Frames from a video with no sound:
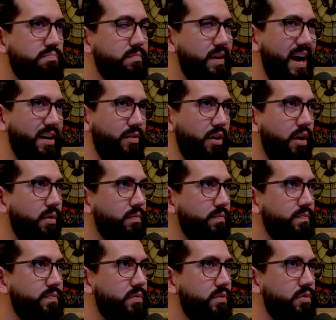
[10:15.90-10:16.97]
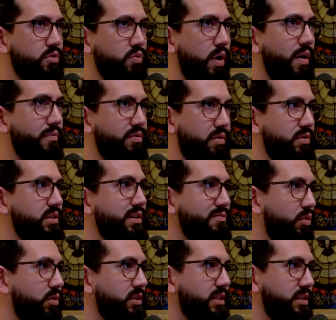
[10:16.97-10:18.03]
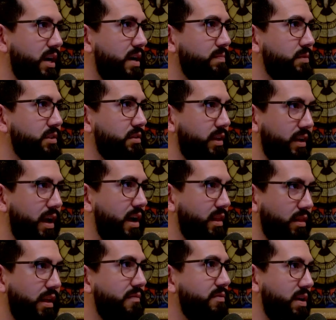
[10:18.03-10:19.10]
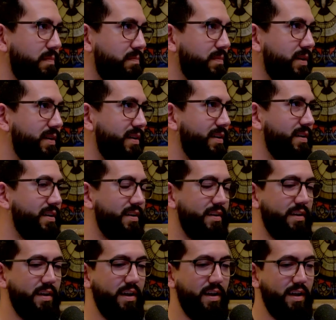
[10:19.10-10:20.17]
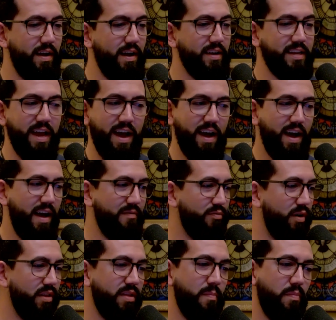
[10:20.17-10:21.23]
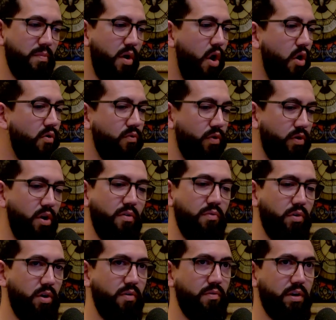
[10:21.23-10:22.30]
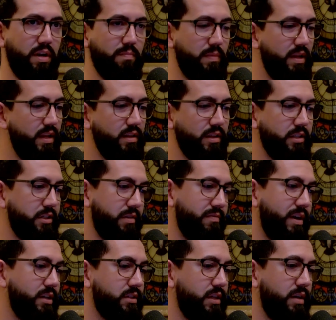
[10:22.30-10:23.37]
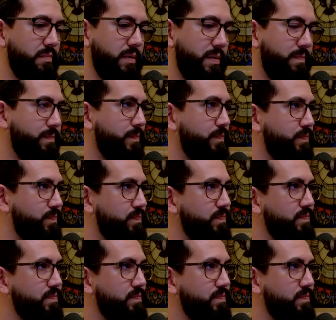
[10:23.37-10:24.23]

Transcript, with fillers: I don't know, twelve, thirteen, fourteen times. Like, I love them. I didn't know that. Uh, yeah, I've read them over and over and over again. Endlessly fascinating. Someone get him a hat.